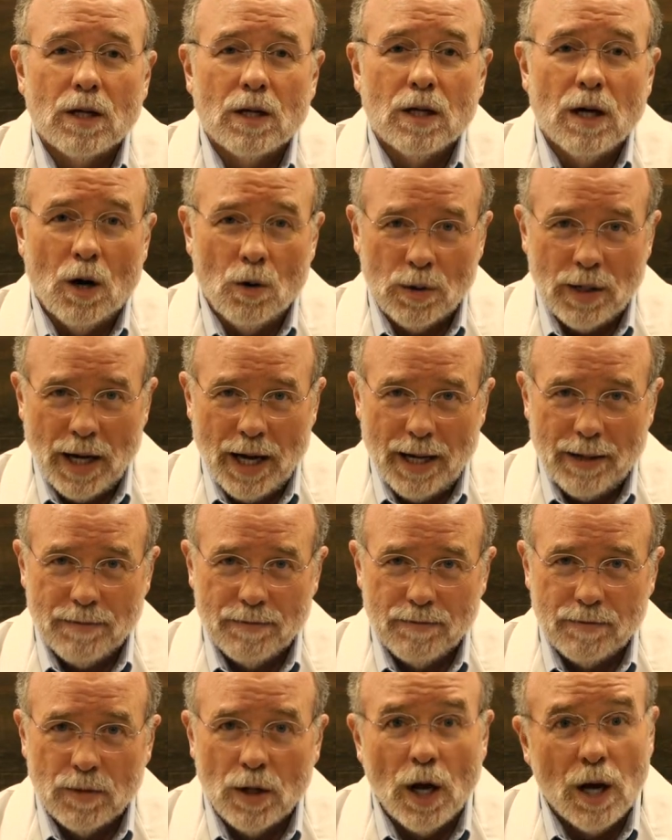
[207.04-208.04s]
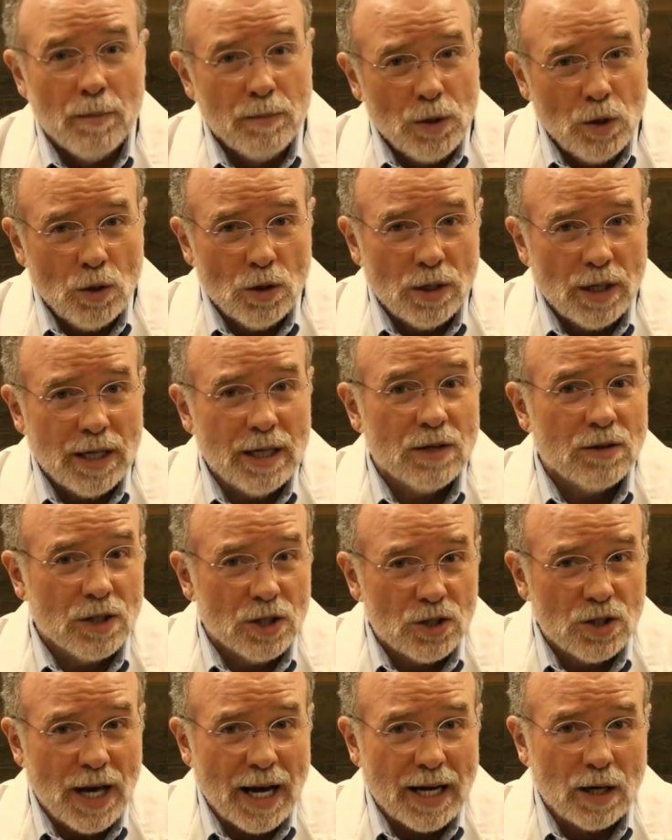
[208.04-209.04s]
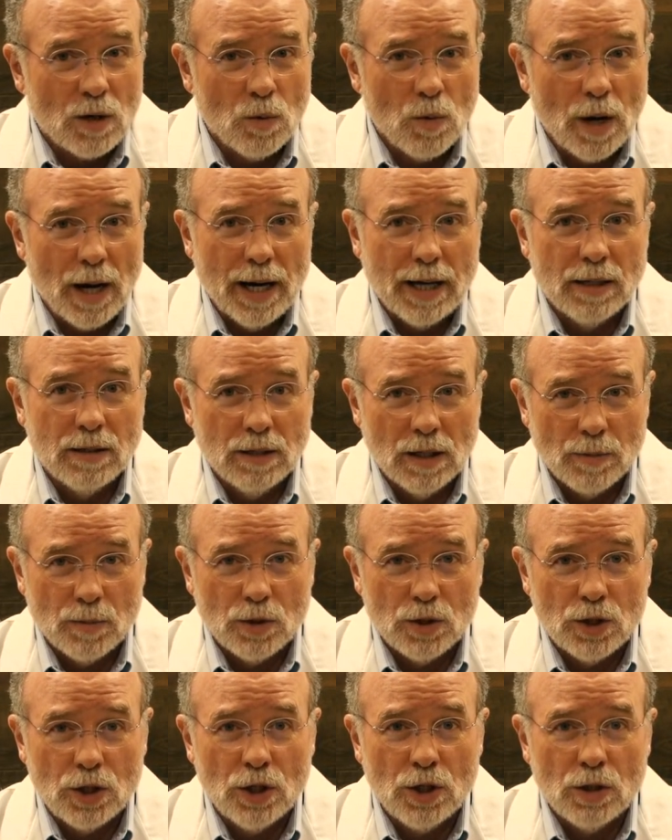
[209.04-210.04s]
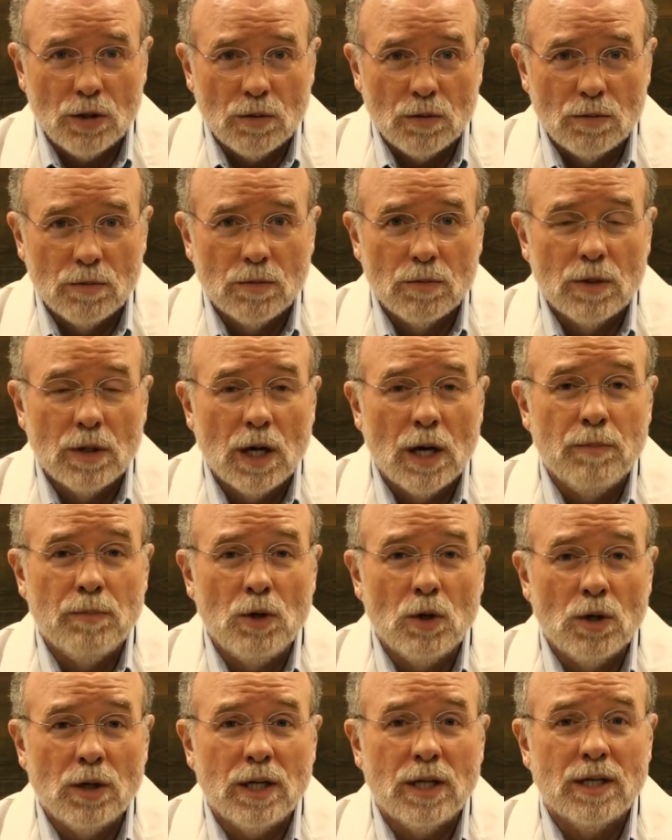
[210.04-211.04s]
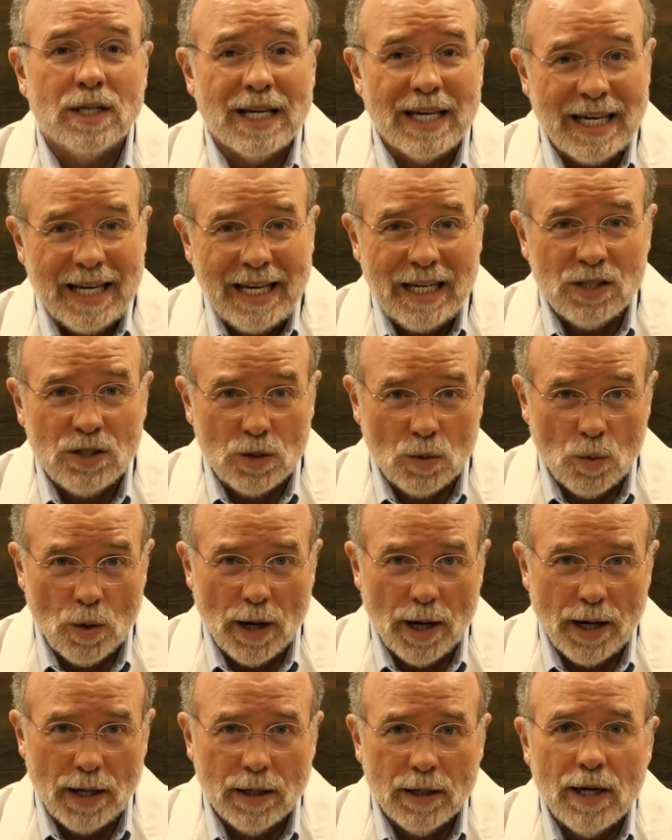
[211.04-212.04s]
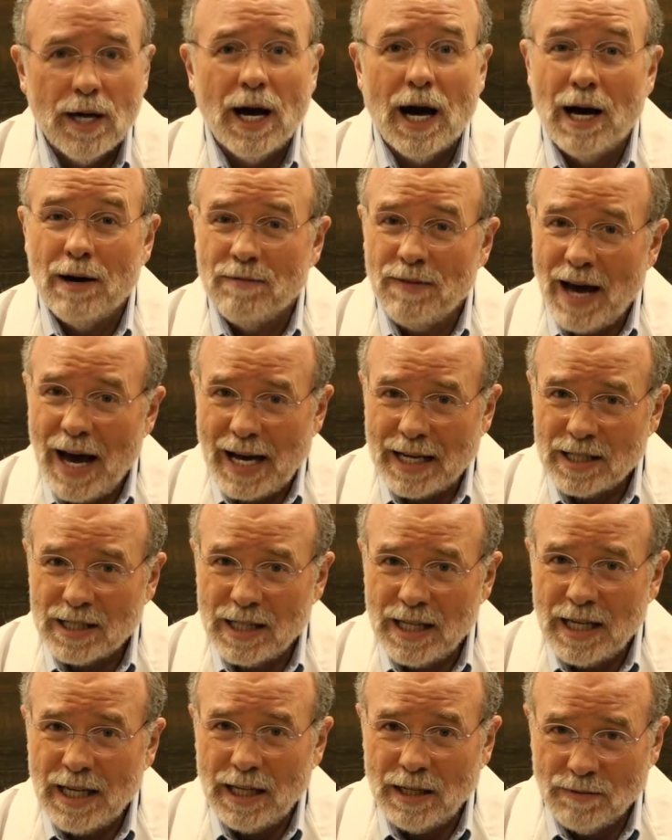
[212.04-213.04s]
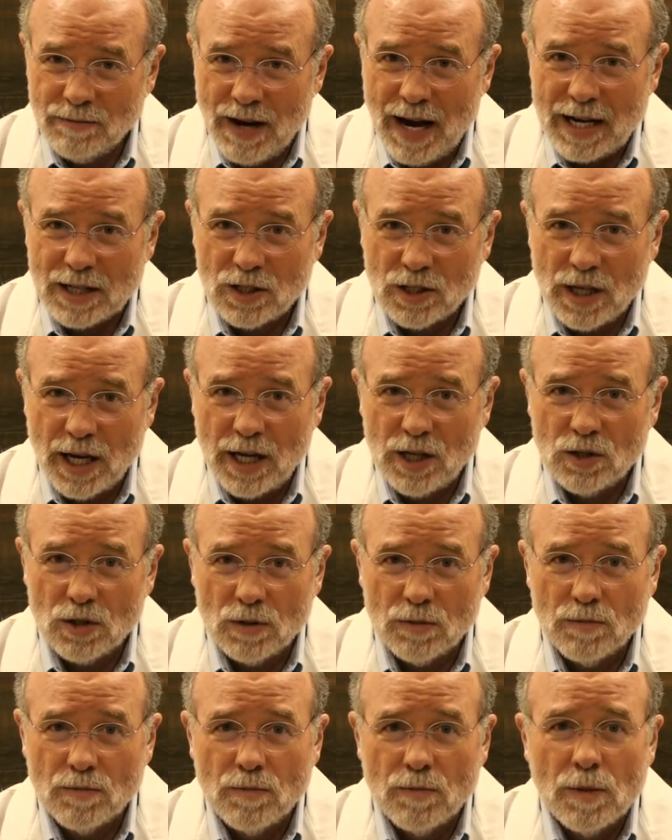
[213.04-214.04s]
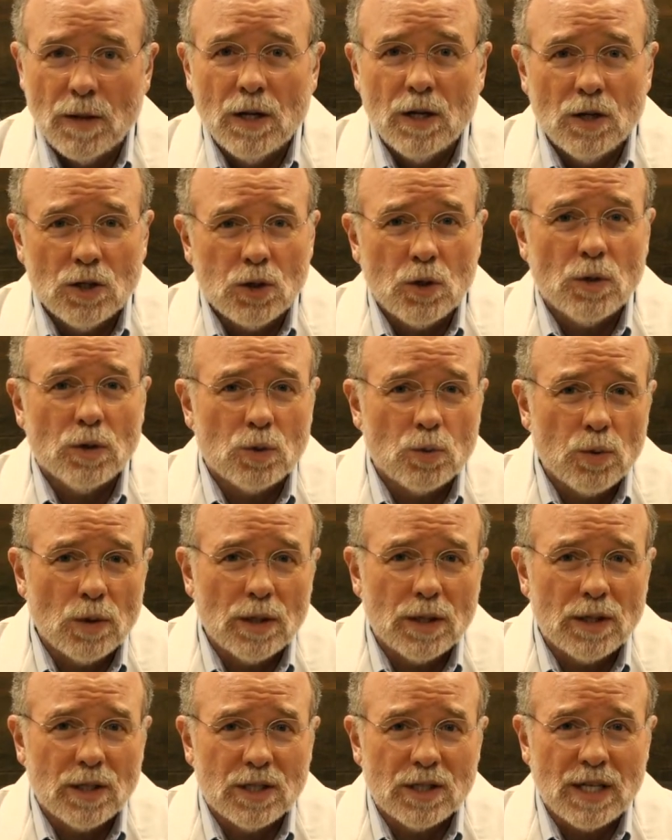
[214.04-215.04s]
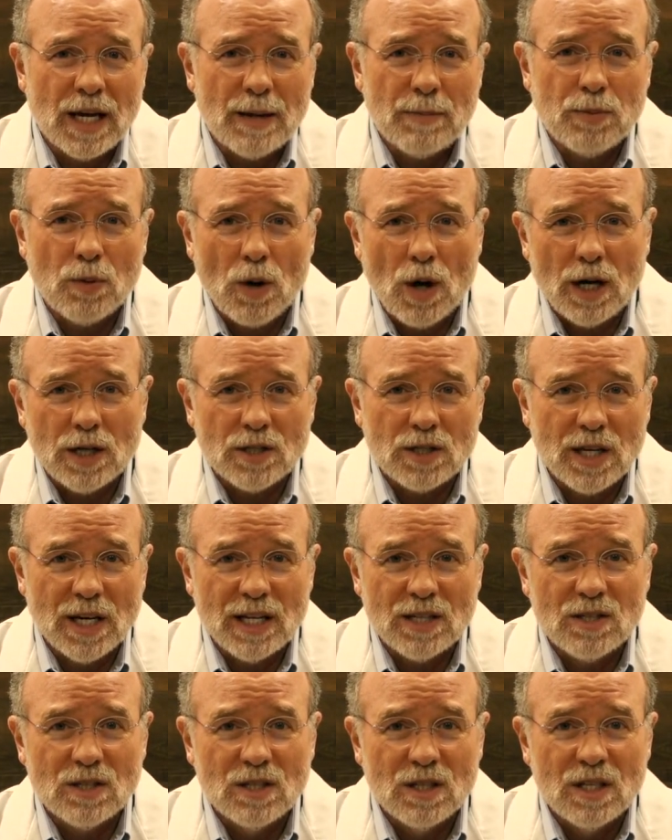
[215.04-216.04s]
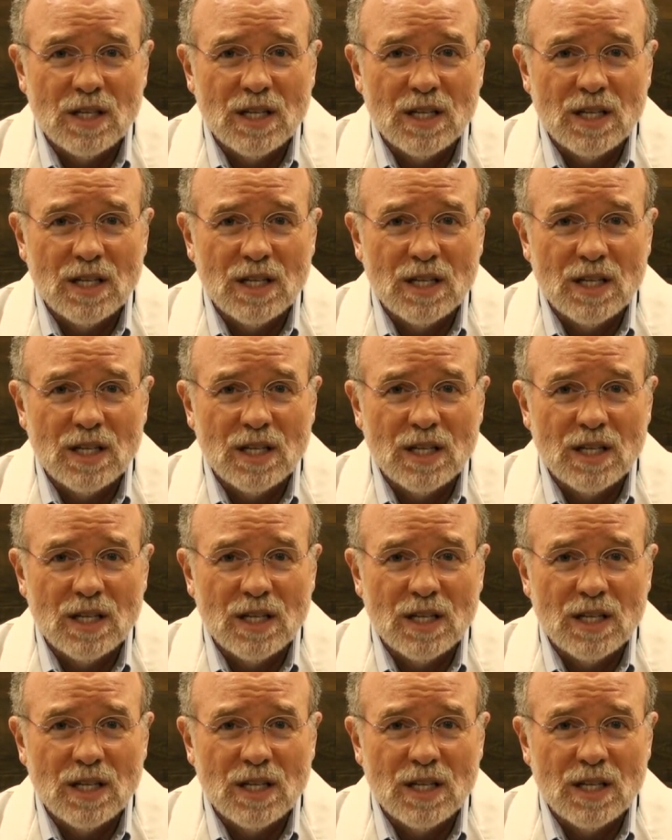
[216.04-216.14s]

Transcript: Okay, immunity the second way, number two. Immunity the easy way, a vaccine, vaccination. So it's really the same process